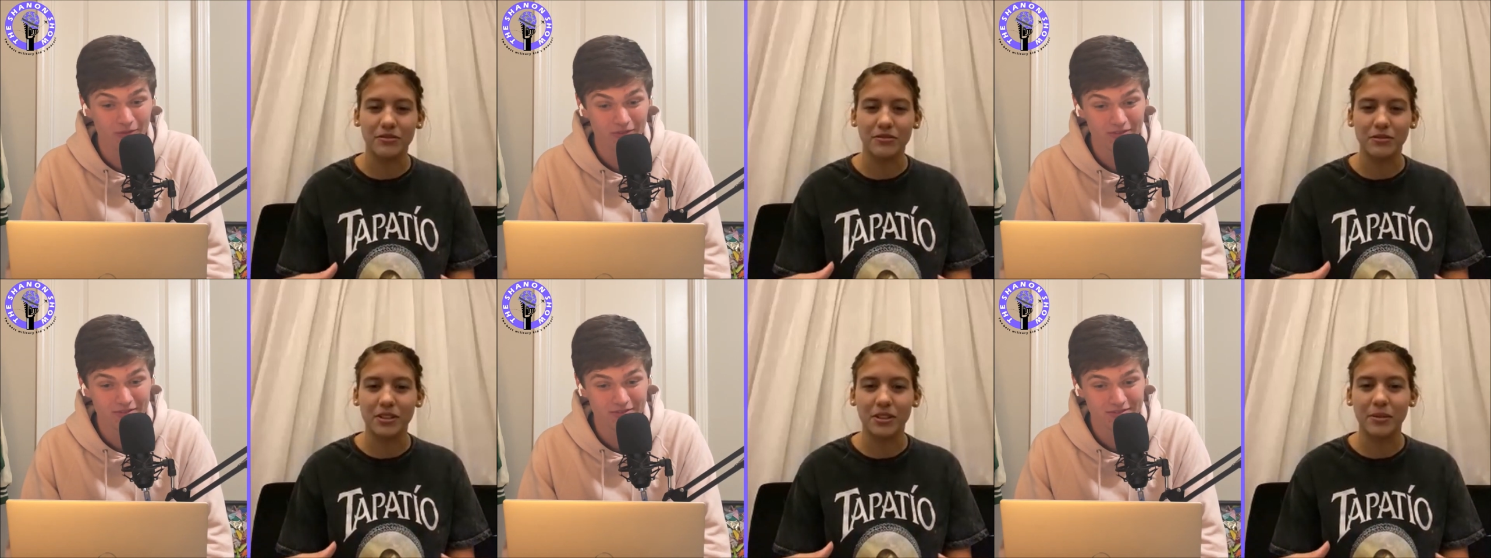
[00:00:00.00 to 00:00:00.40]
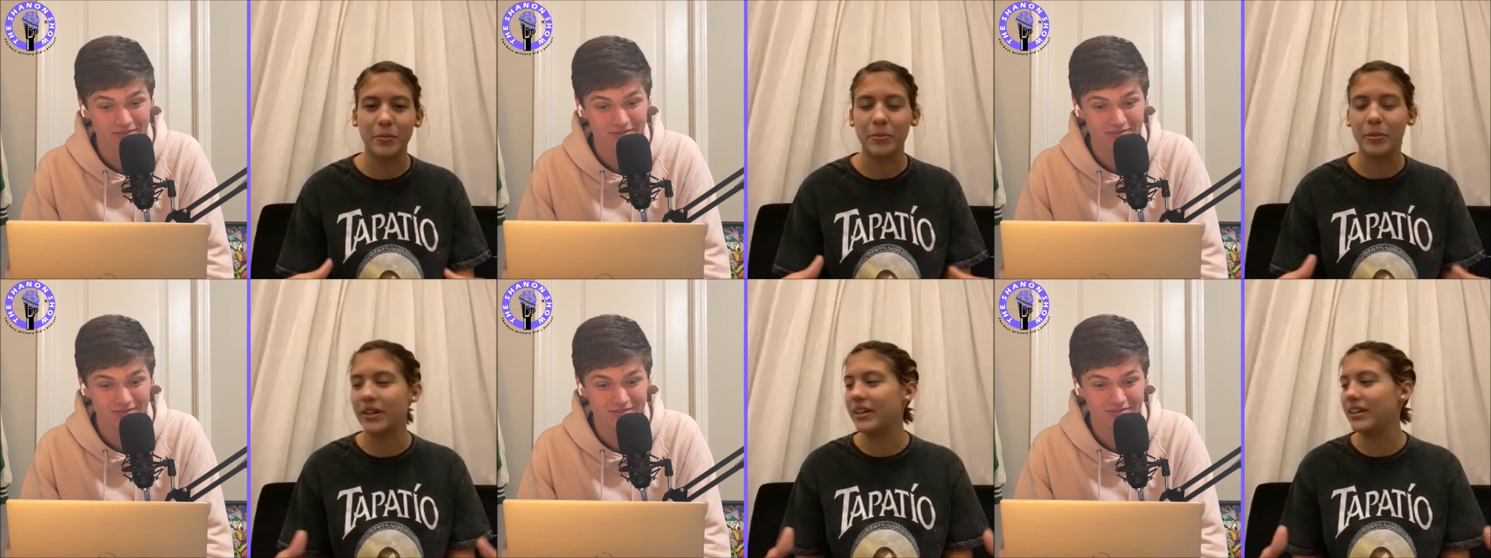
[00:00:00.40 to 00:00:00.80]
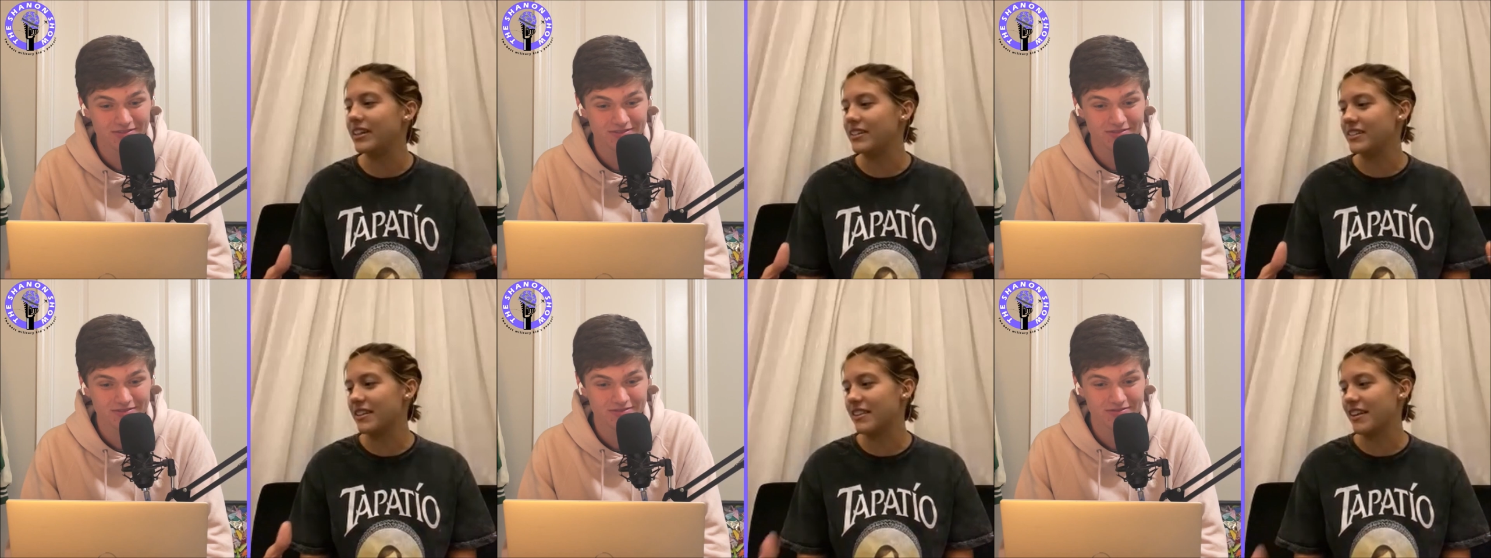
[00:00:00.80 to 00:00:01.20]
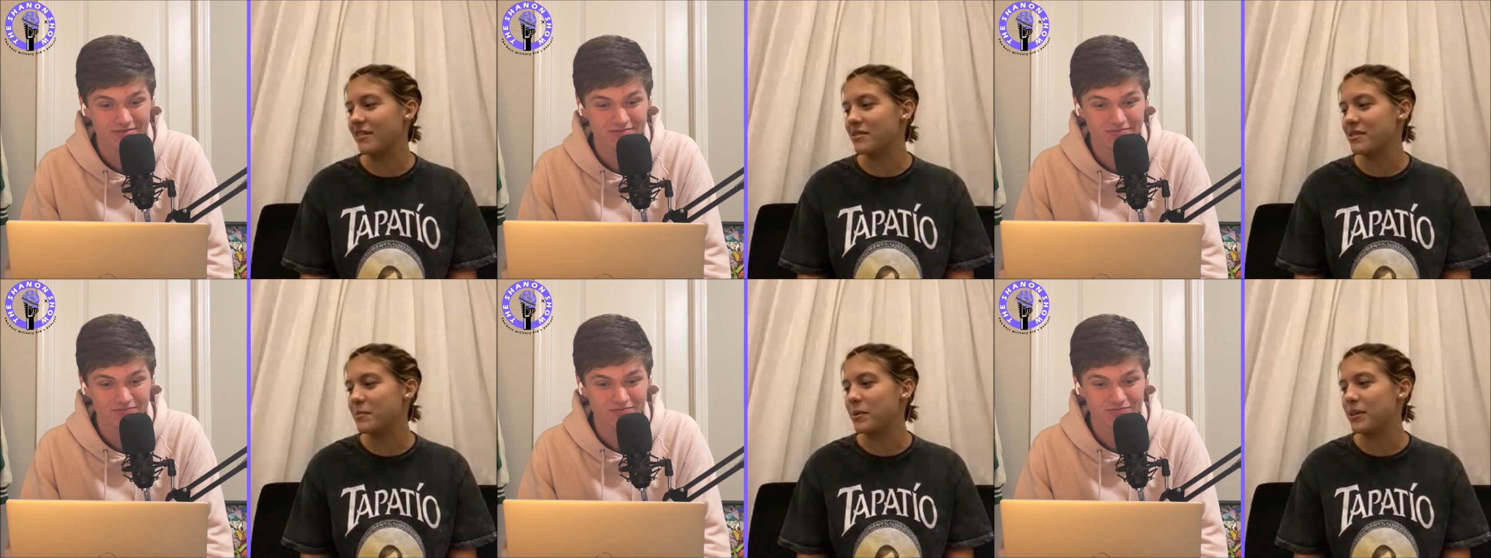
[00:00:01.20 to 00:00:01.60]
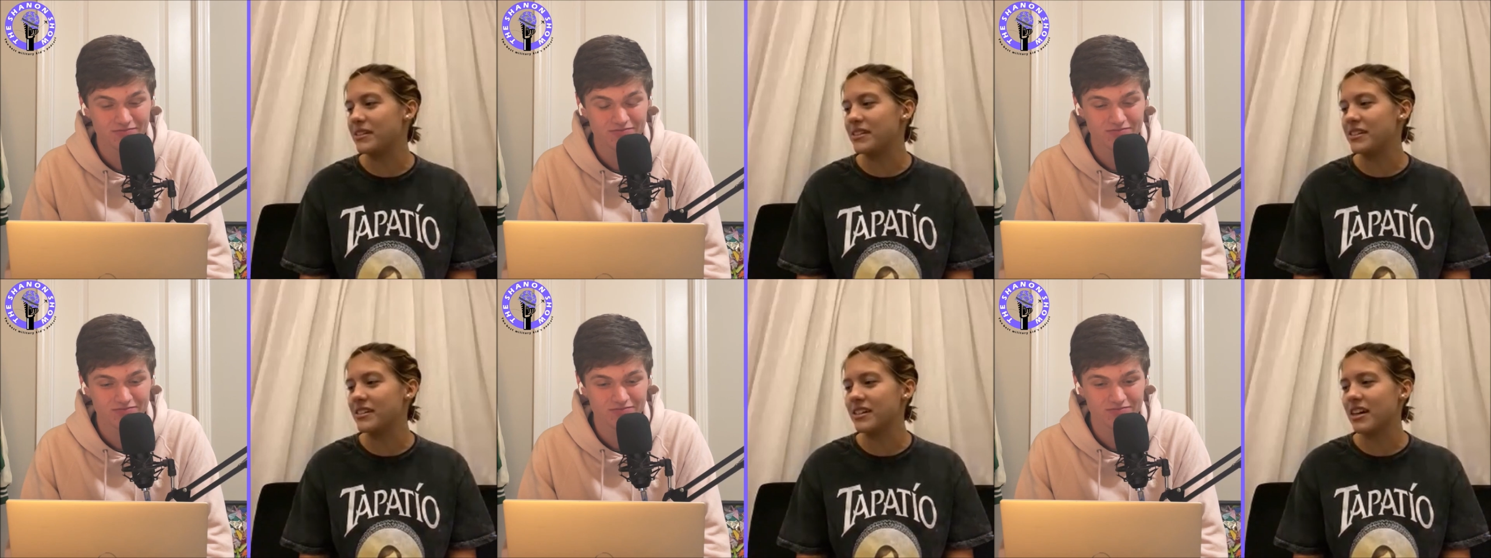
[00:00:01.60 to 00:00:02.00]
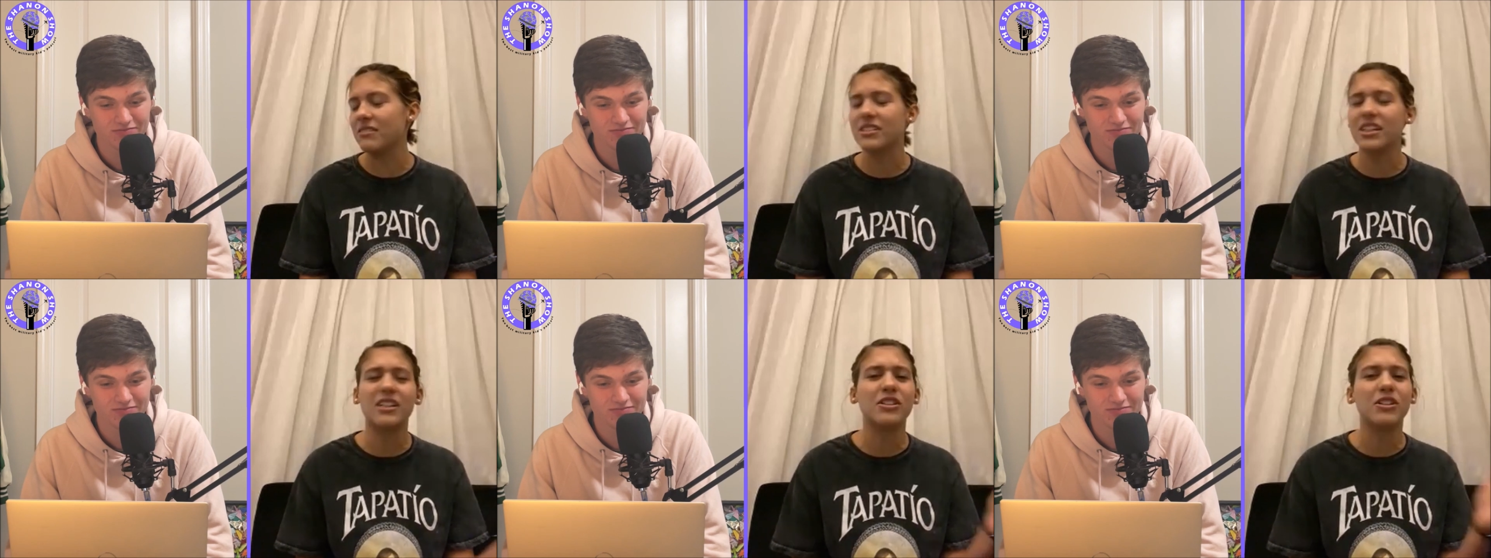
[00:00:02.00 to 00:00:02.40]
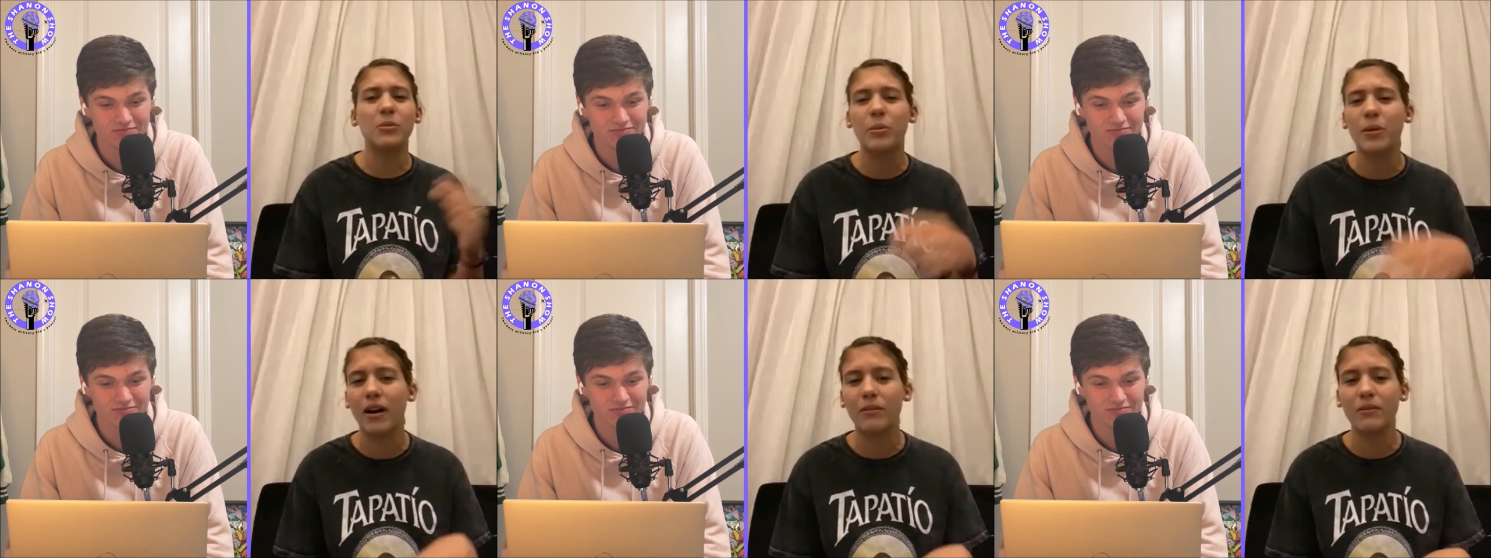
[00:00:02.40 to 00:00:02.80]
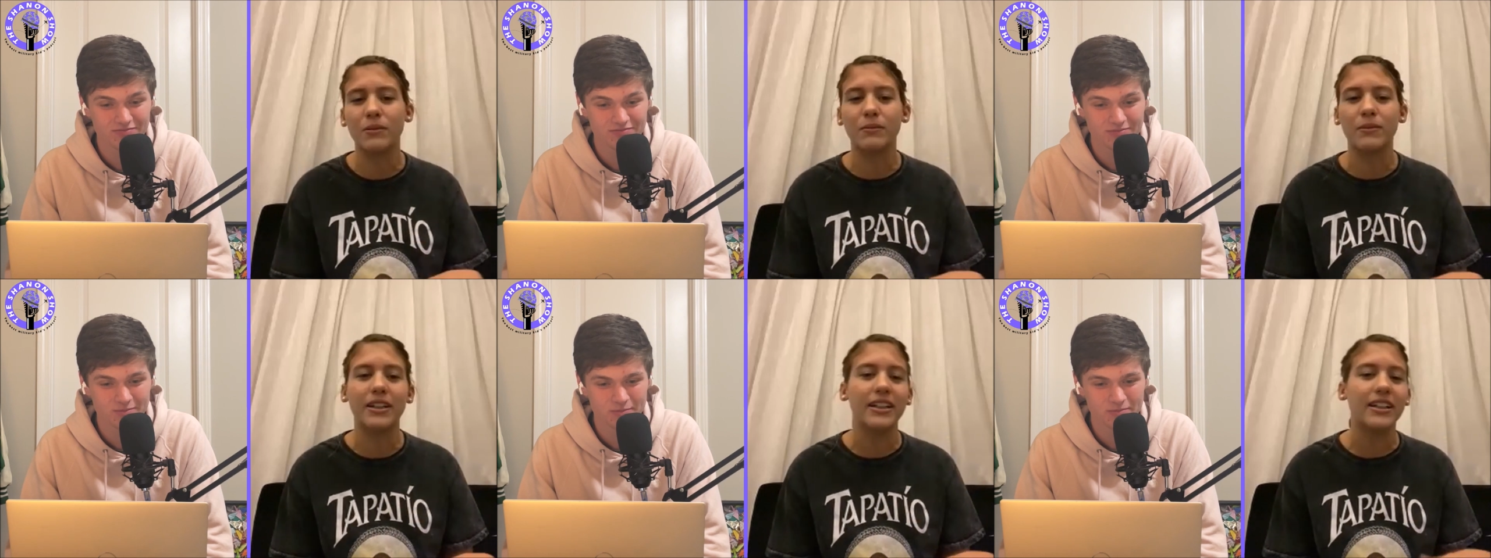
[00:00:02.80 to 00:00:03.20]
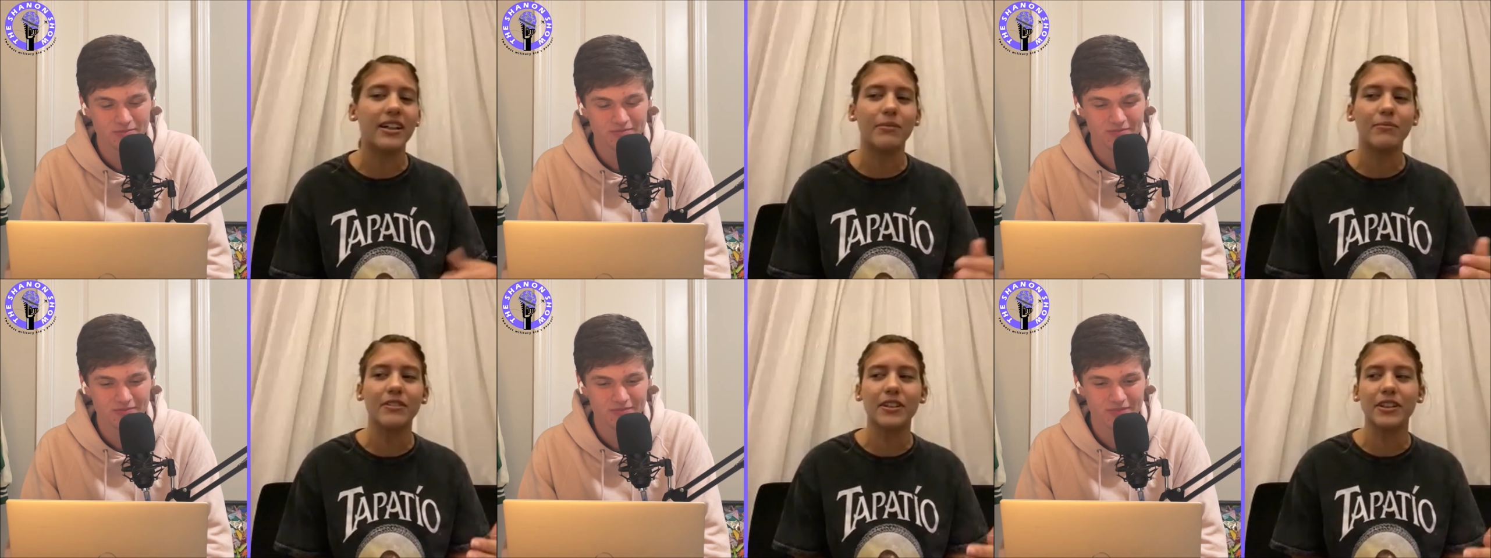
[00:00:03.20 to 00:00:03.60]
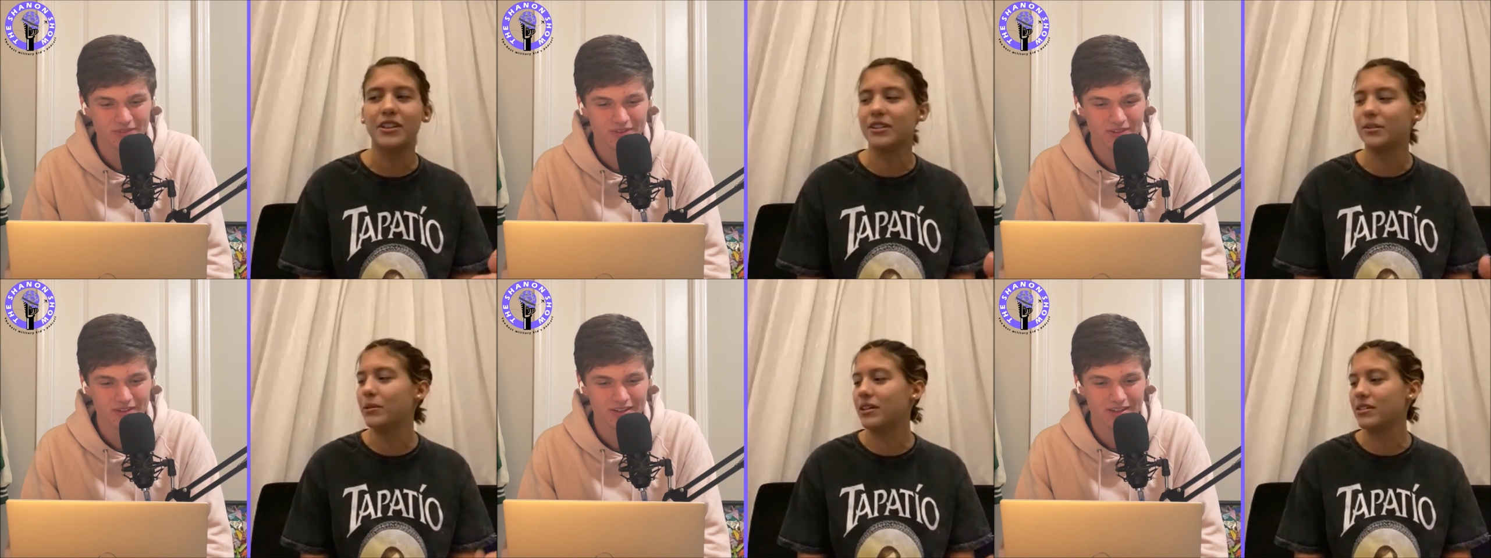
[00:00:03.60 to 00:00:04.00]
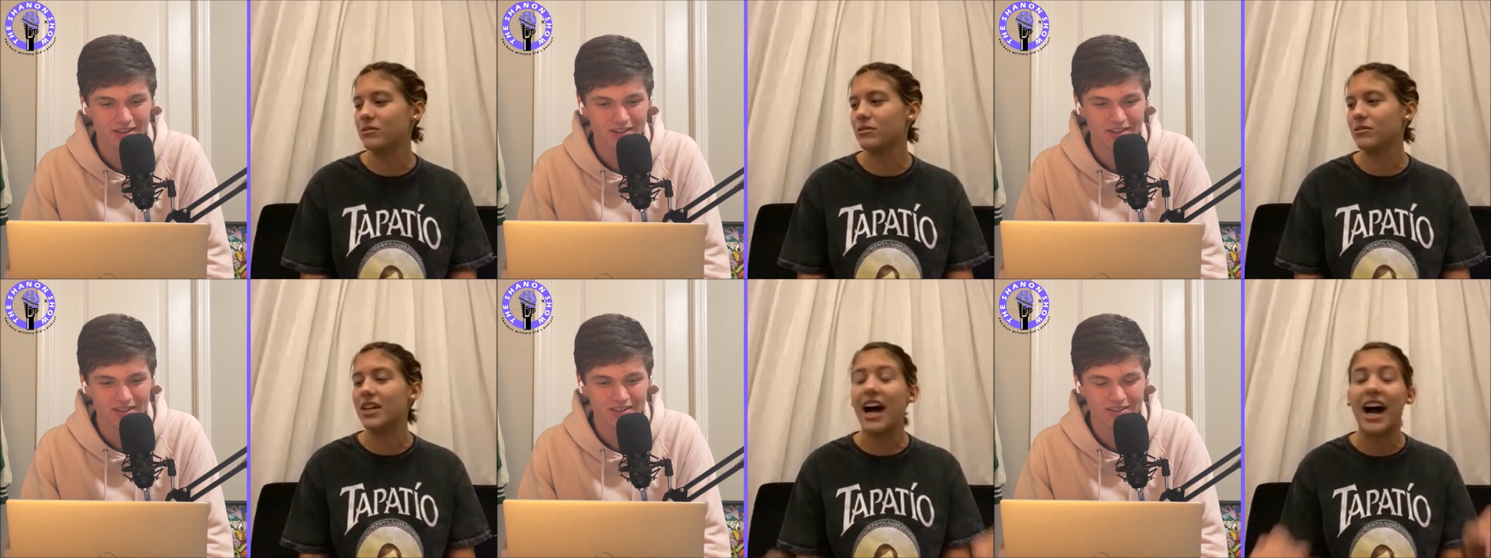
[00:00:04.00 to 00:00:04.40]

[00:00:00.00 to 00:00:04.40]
Speaker 1: before, but it's a thousand pieces, and I was like, no problem. Like I'm really good at puzzles.